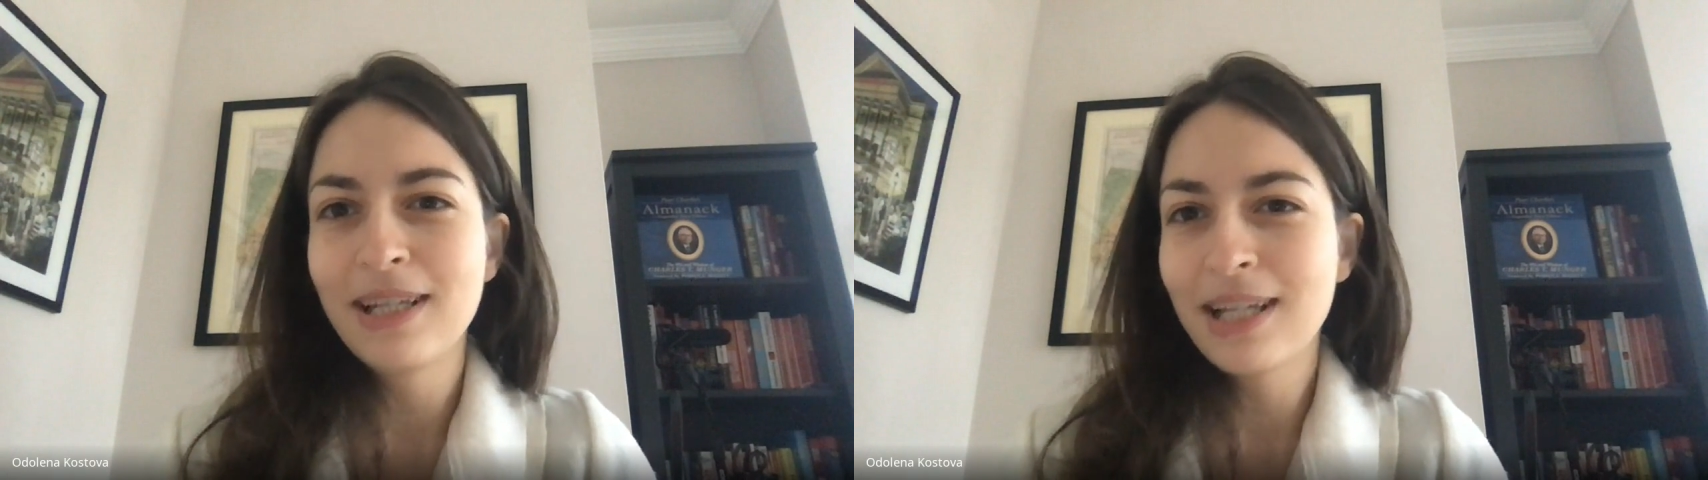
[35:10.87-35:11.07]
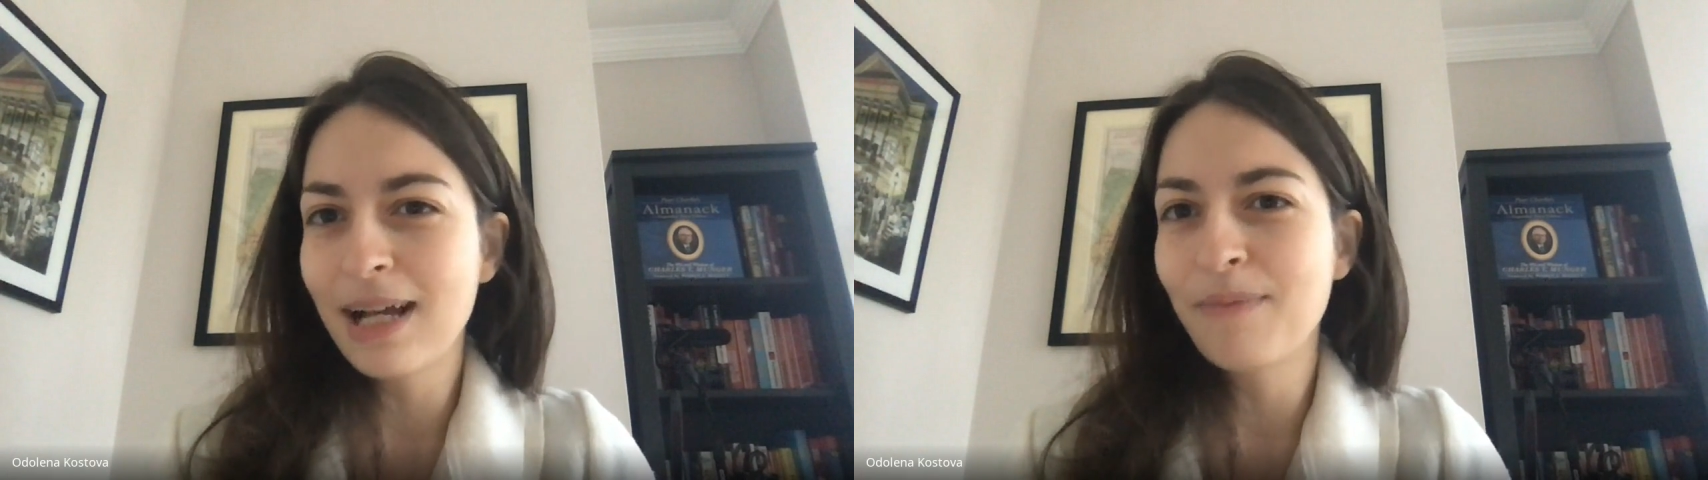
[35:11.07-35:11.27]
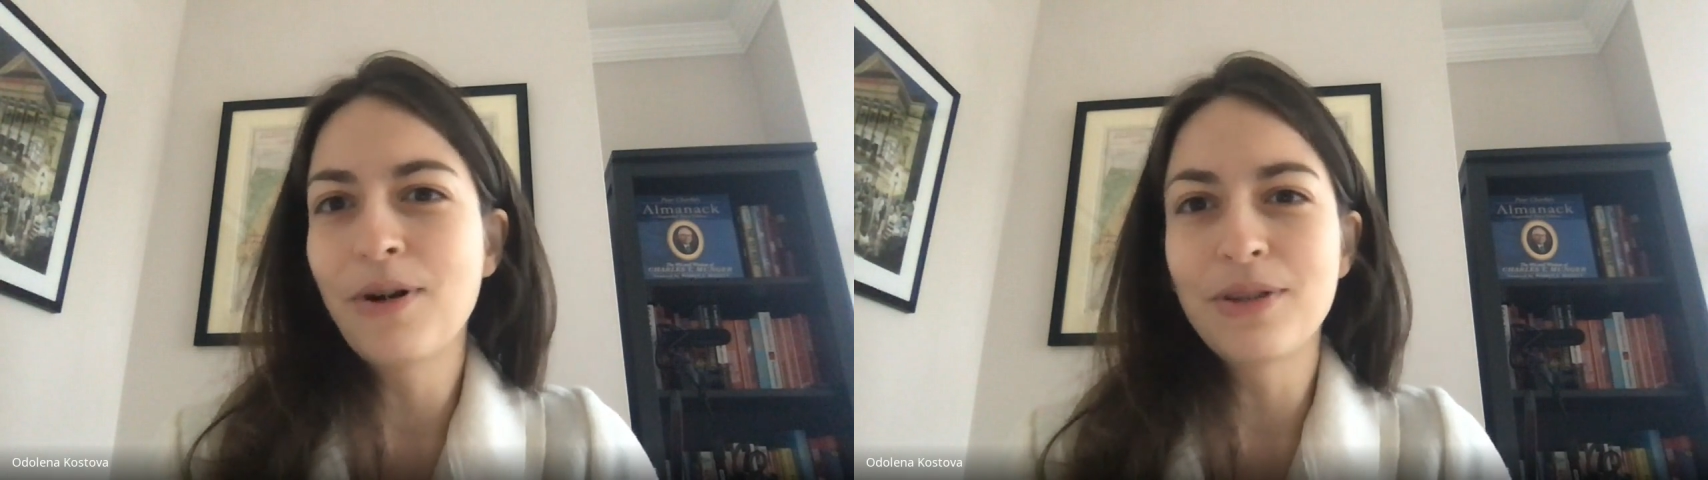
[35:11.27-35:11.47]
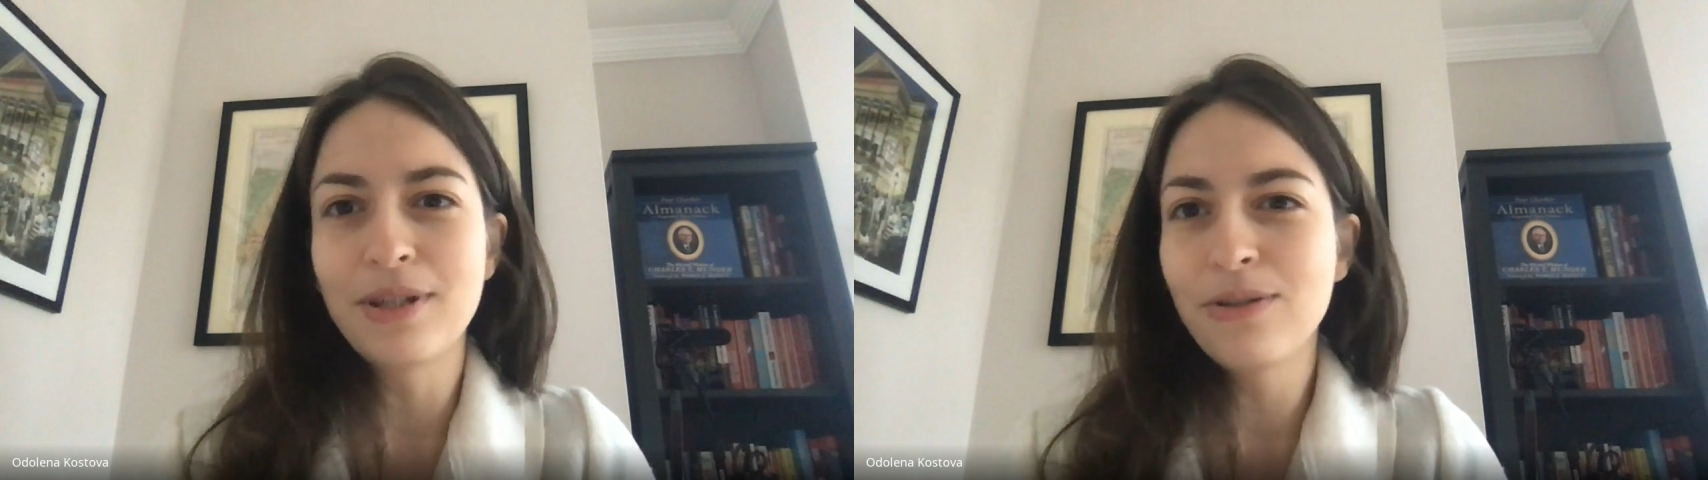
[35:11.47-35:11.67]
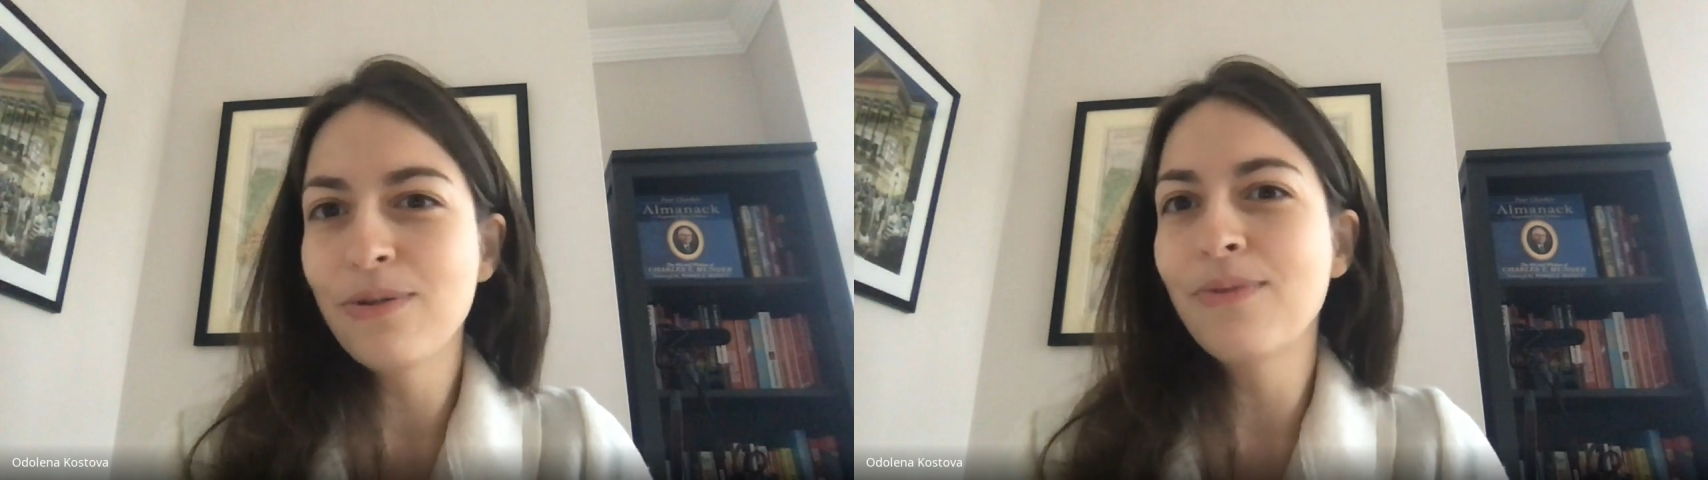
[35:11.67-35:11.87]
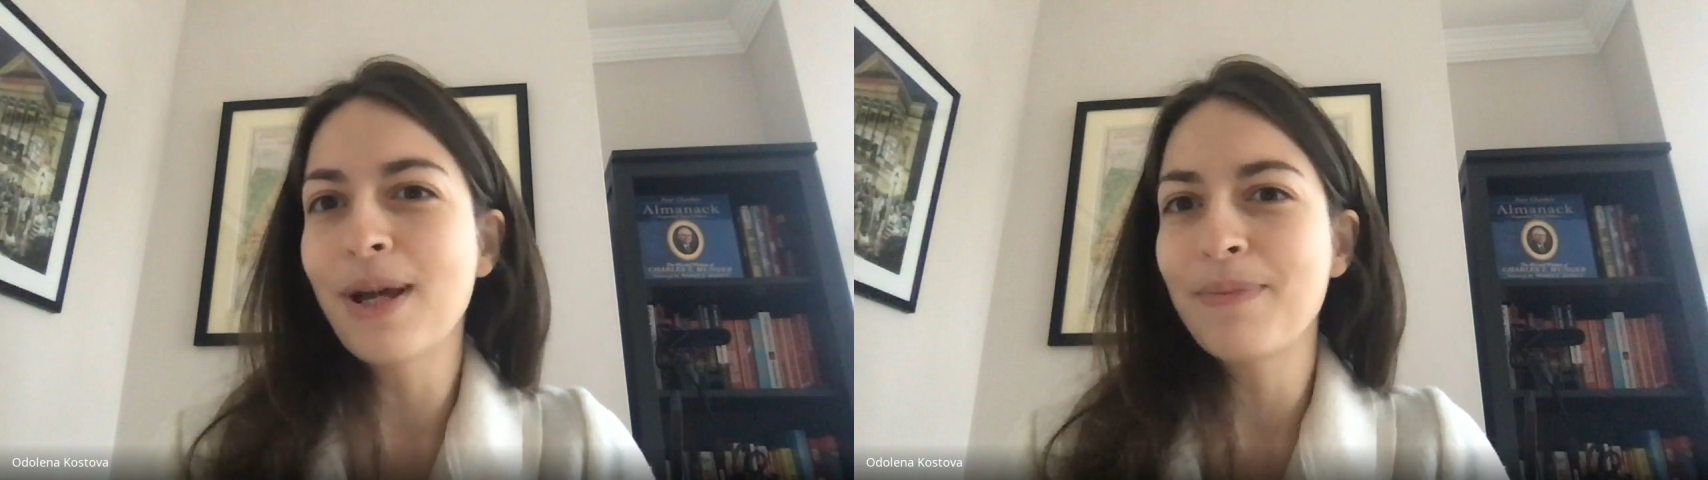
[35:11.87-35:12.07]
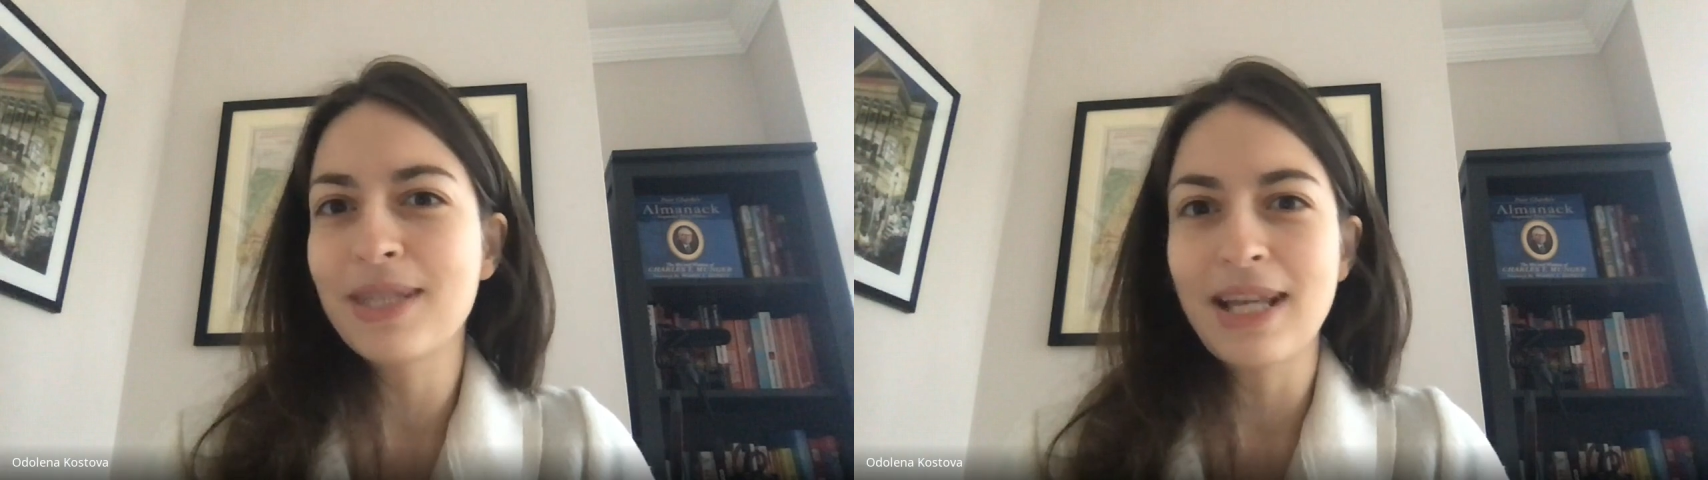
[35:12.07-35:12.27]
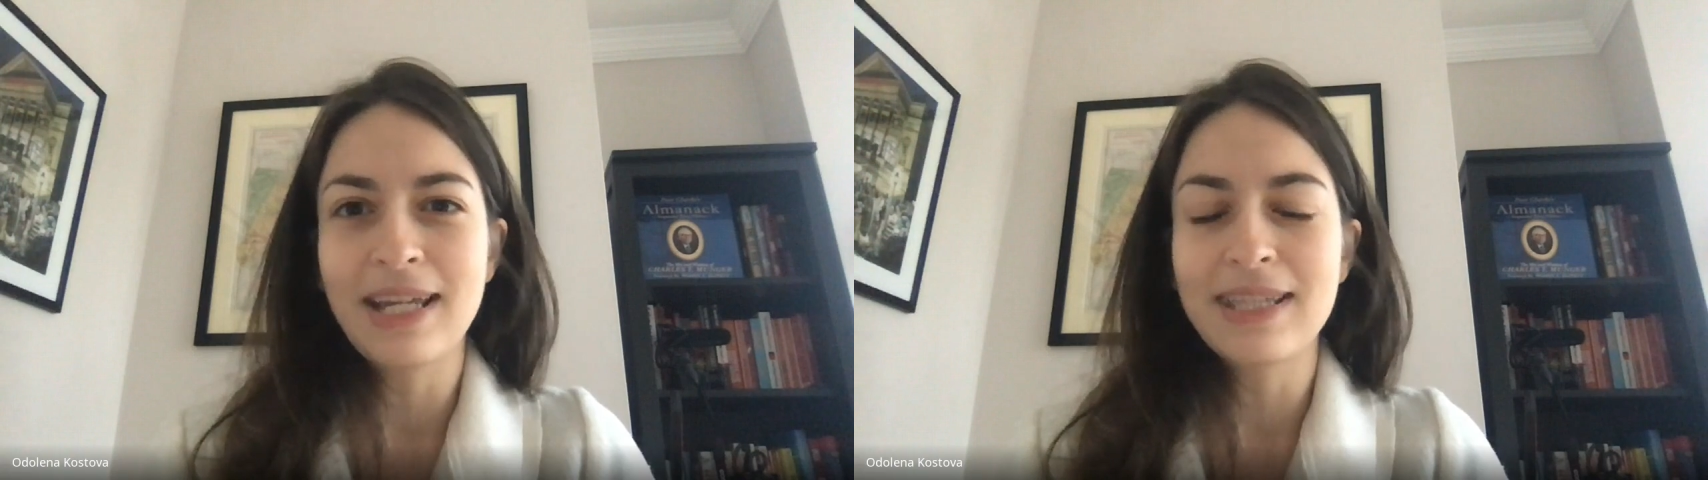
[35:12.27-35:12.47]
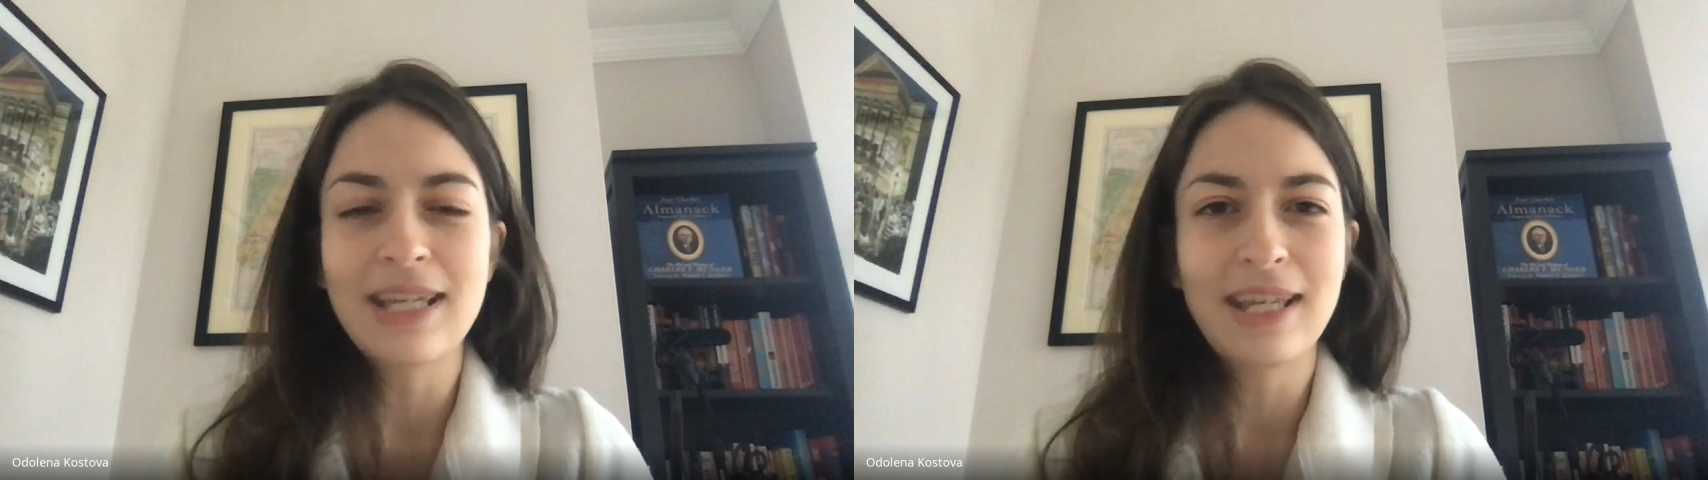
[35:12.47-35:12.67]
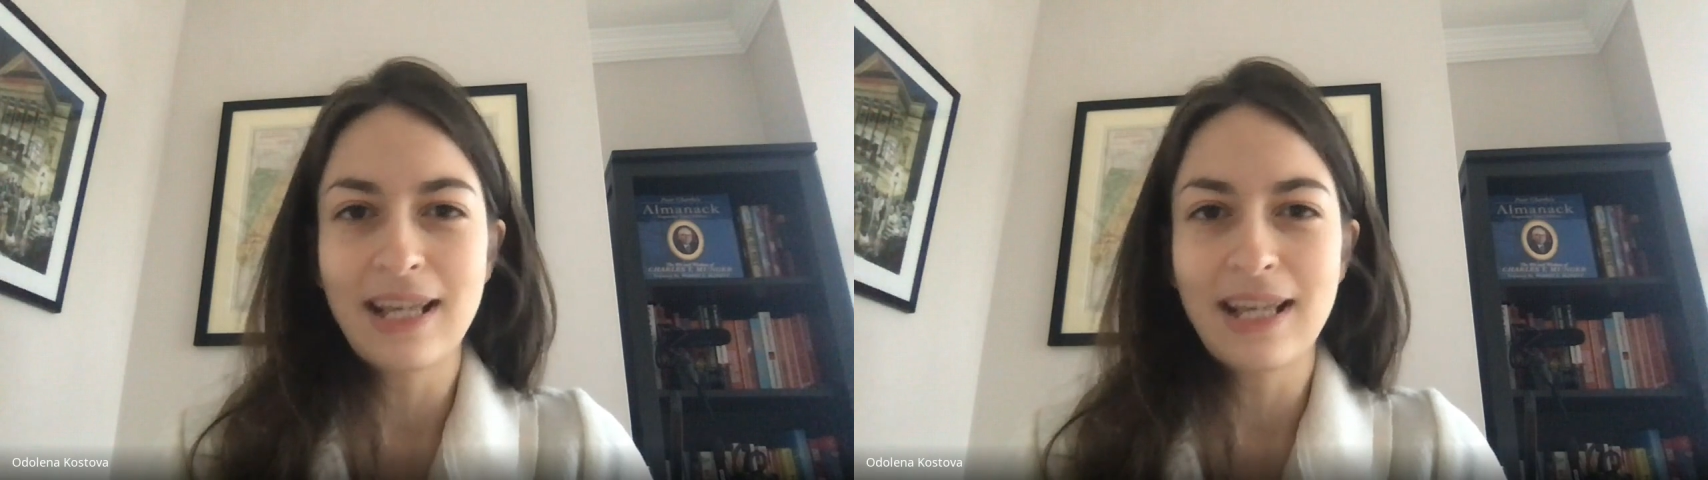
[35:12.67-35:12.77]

come on a new website they